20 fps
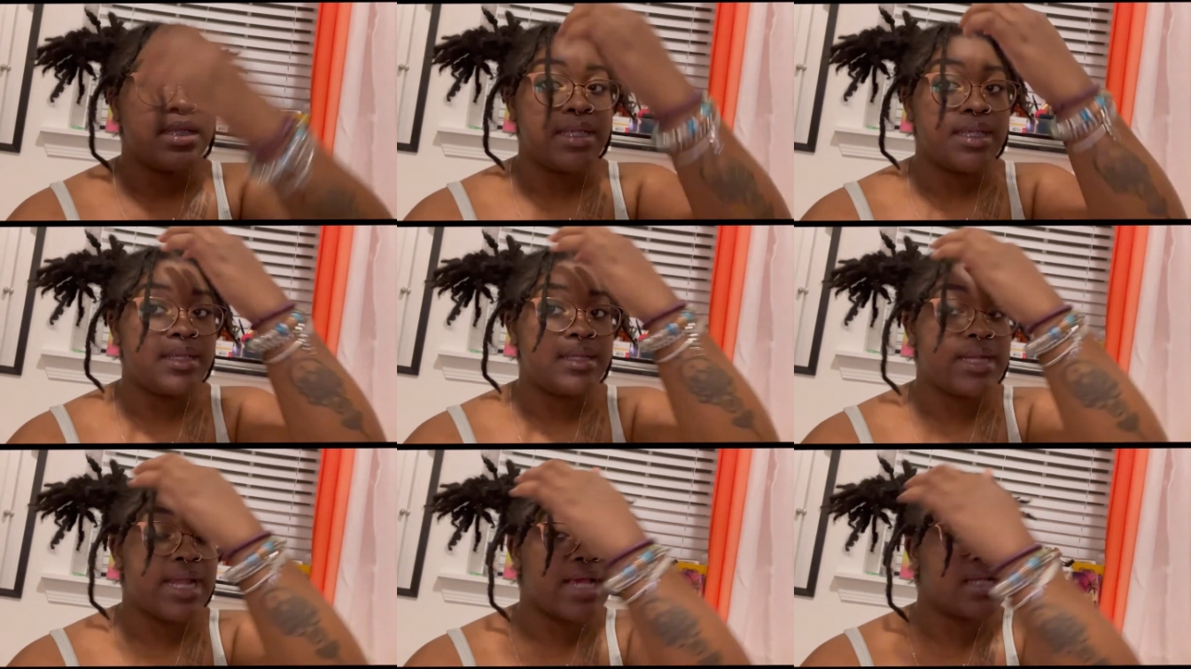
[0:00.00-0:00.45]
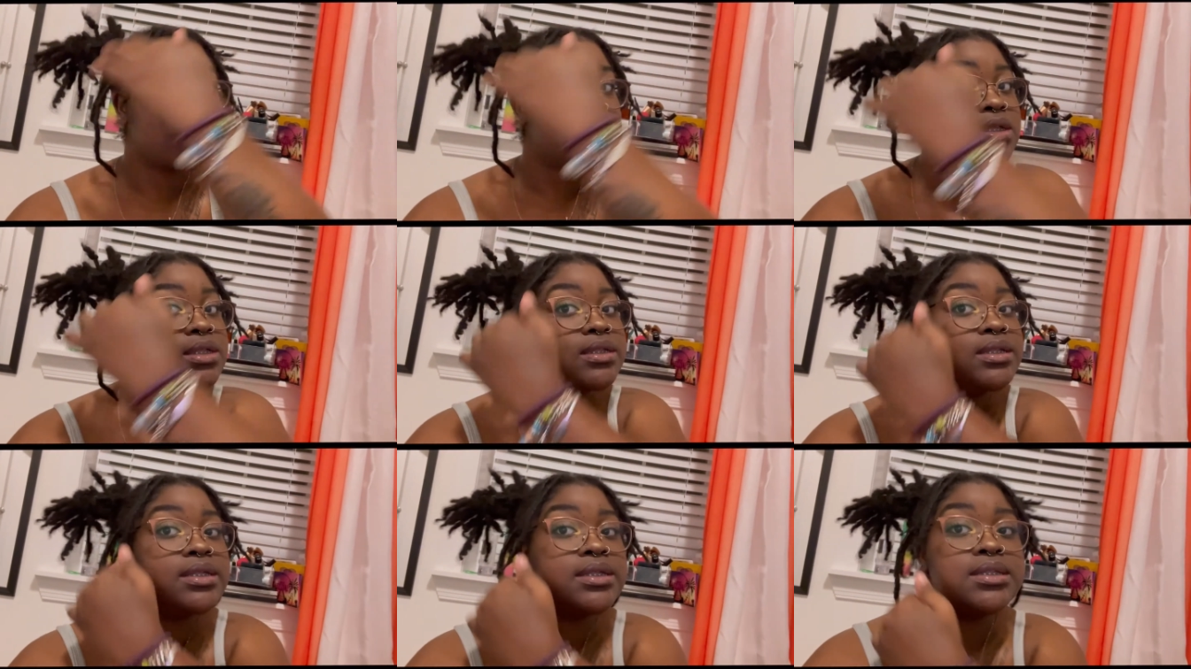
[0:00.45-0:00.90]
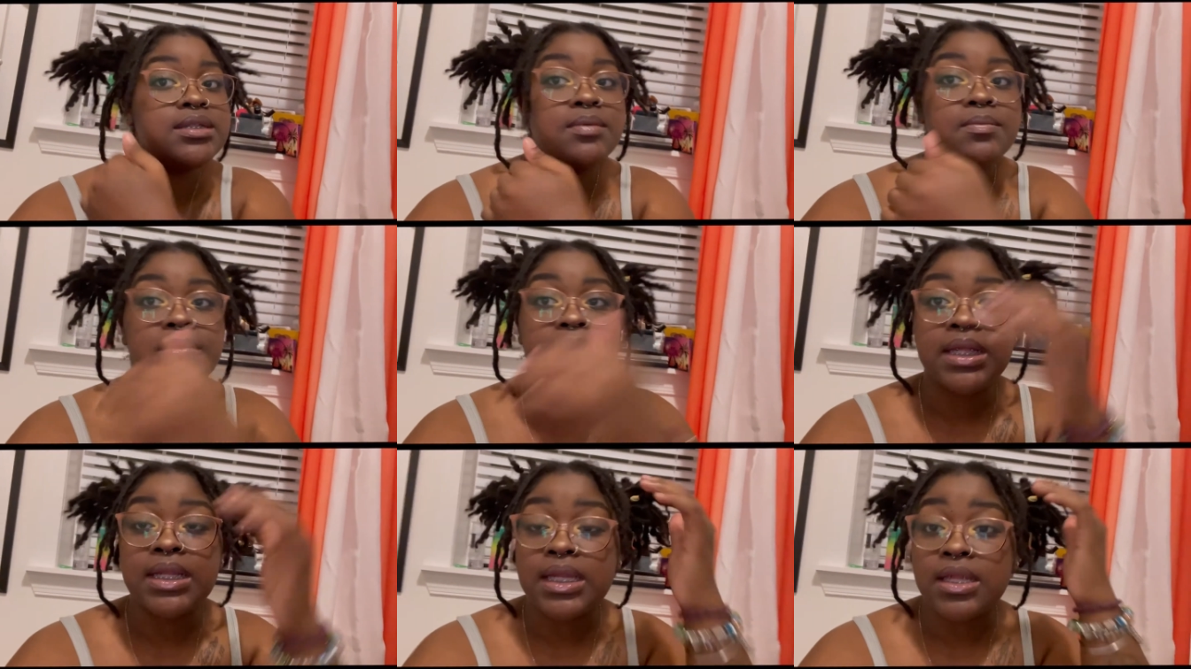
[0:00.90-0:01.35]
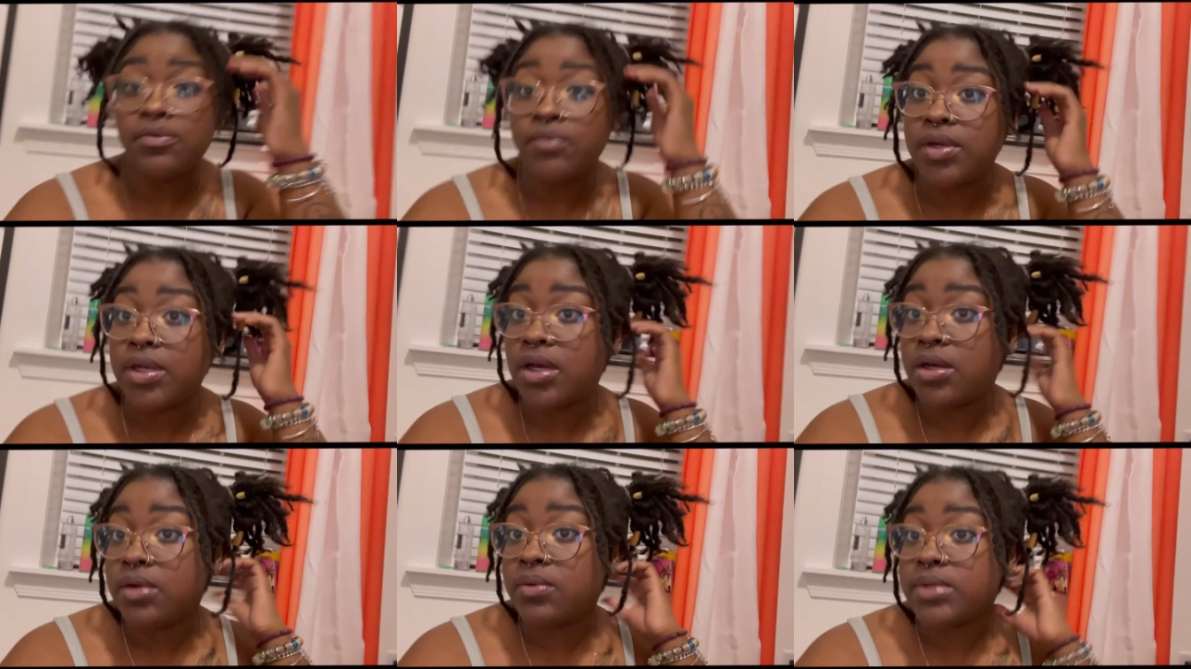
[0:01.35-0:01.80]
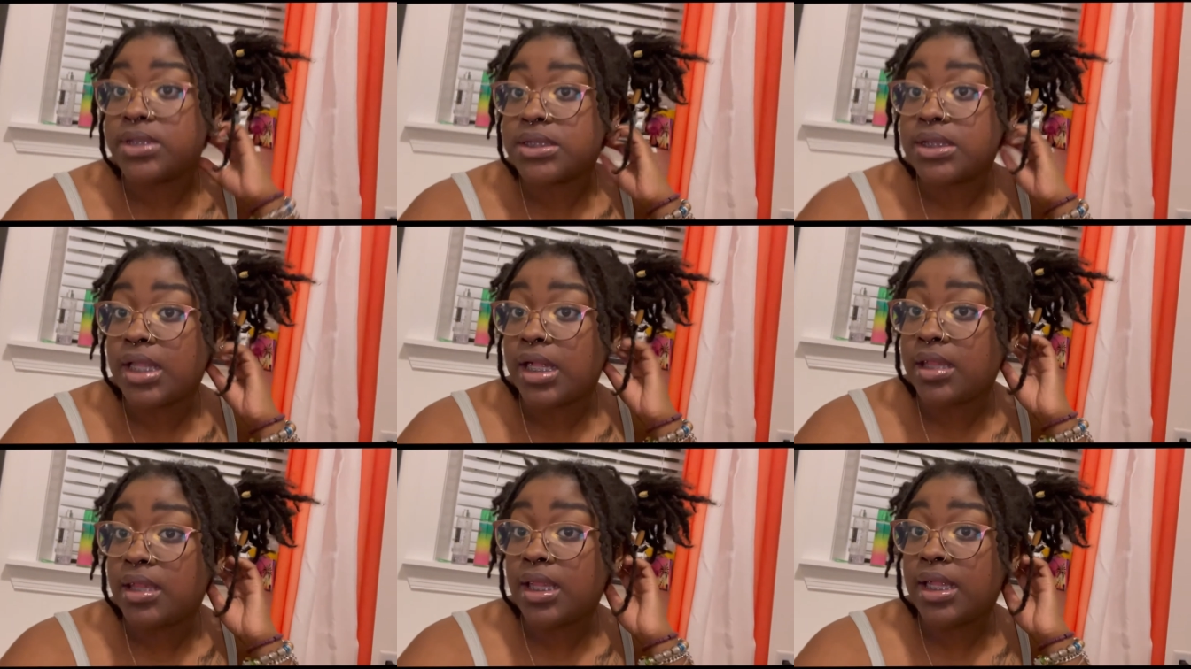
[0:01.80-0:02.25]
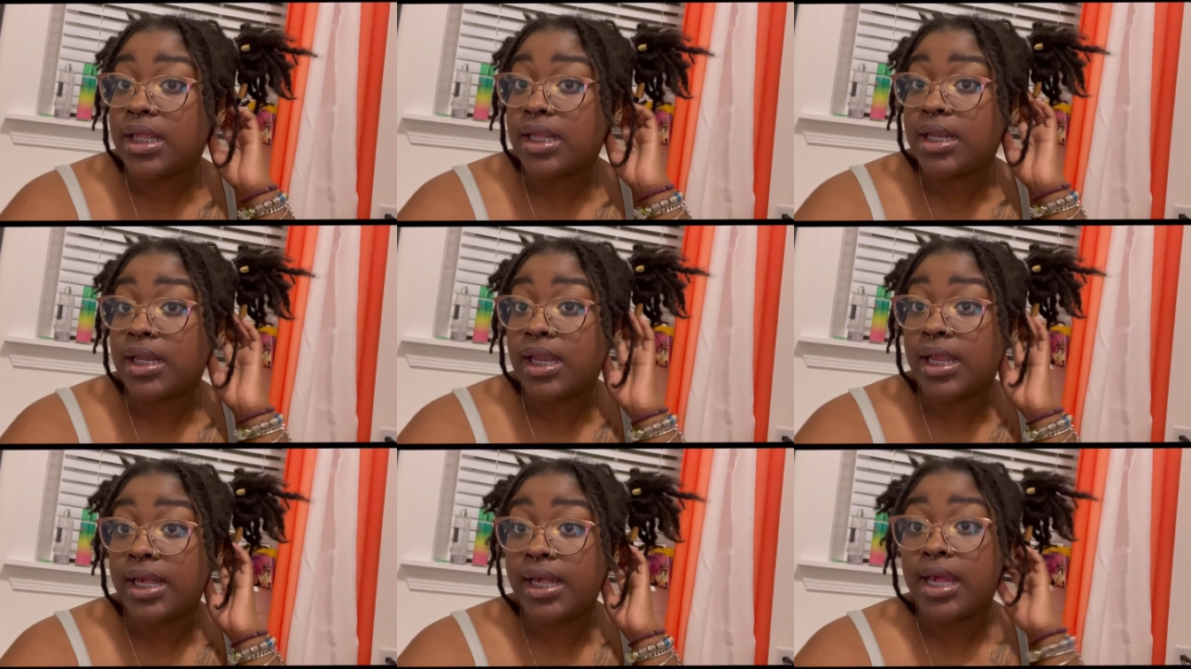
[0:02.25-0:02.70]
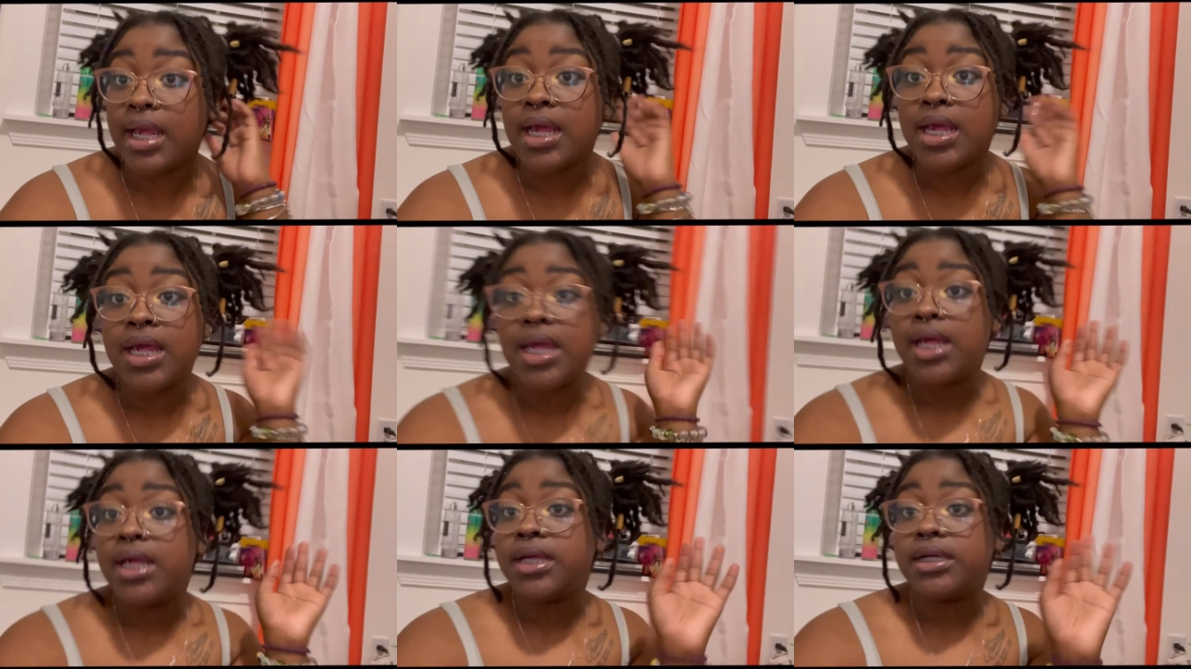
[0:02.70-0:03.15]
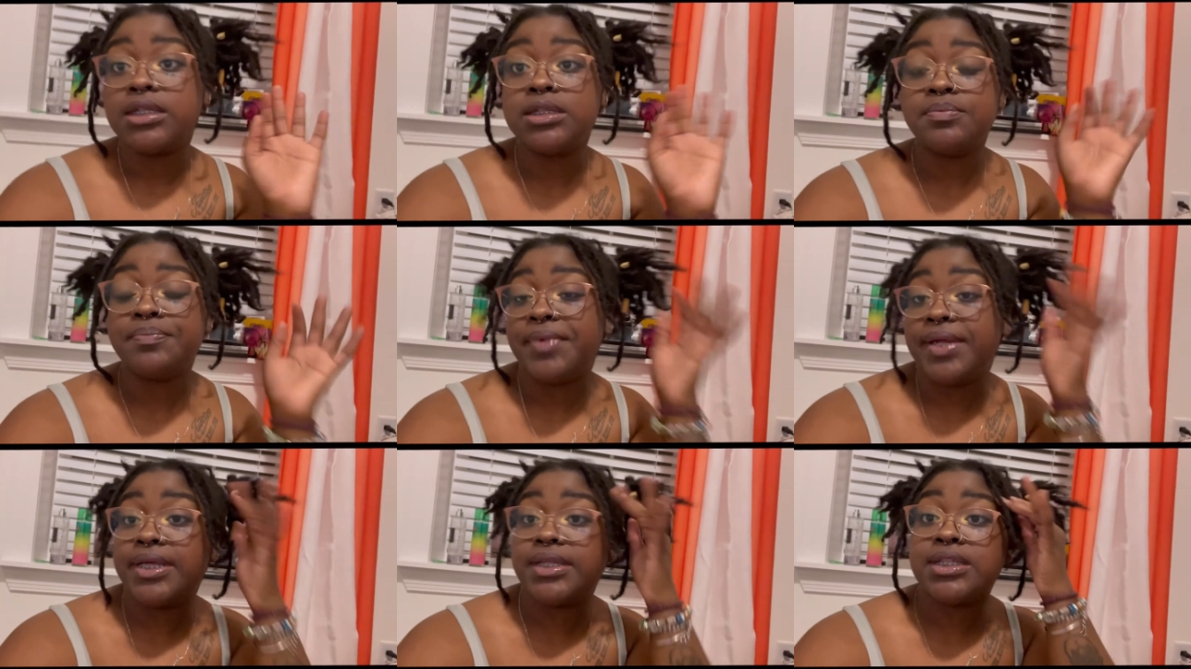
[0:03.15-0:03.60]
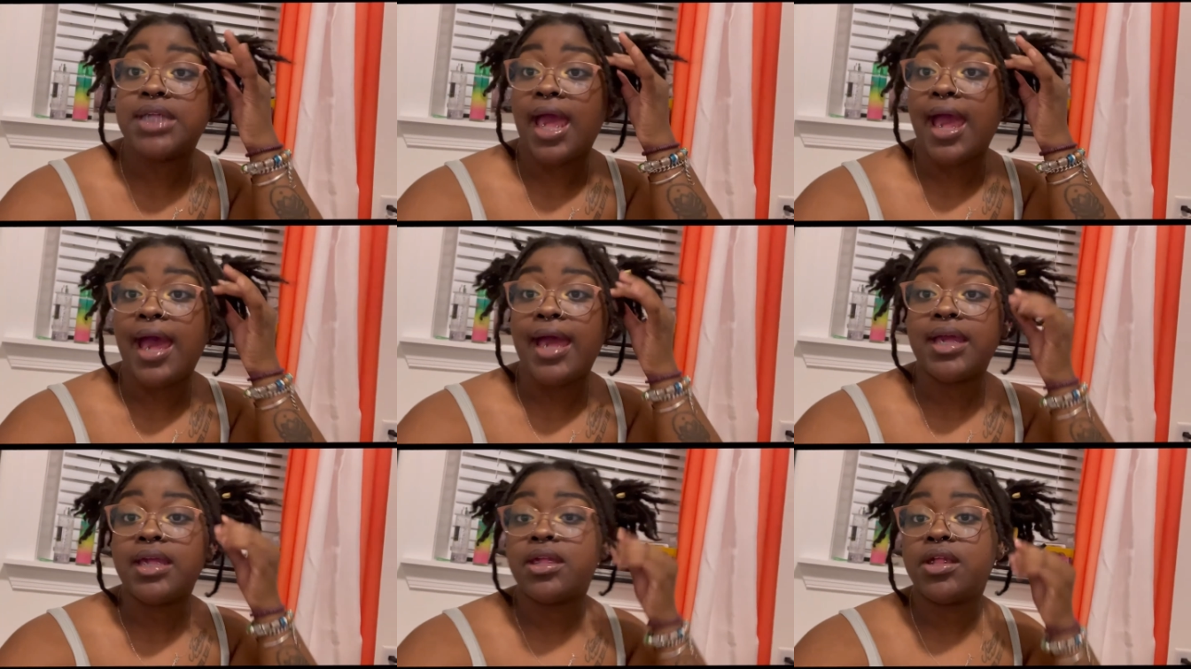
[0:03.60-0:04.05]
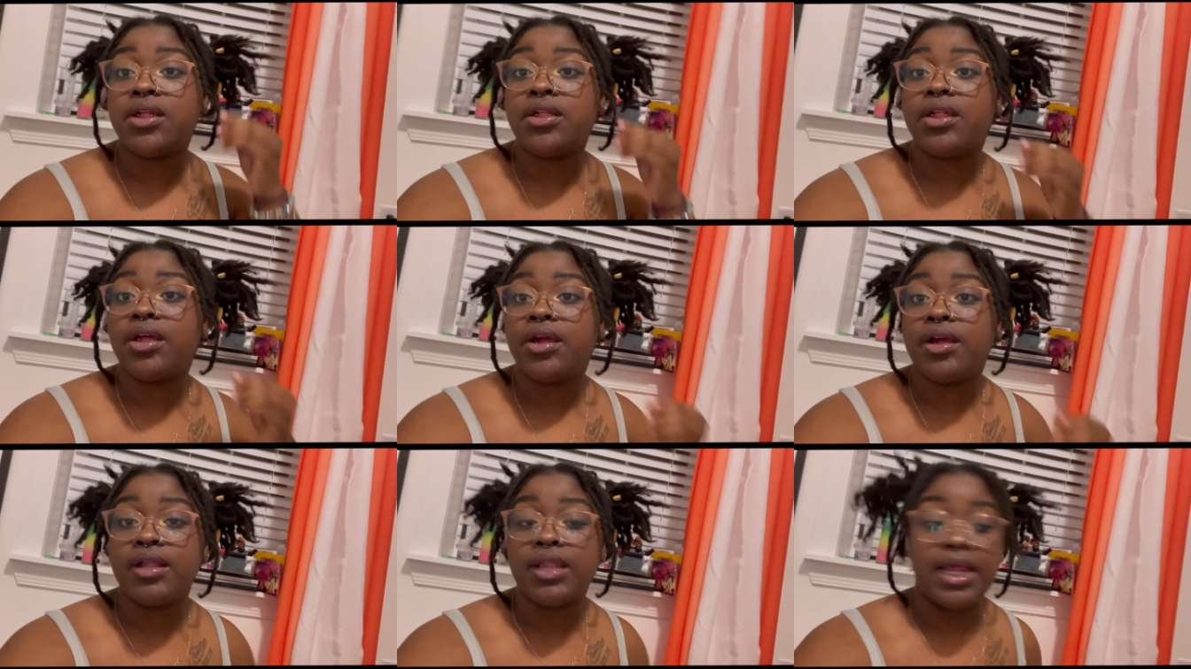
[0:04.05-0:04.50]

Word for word: and actually did something, even though it was nothing like spectacular.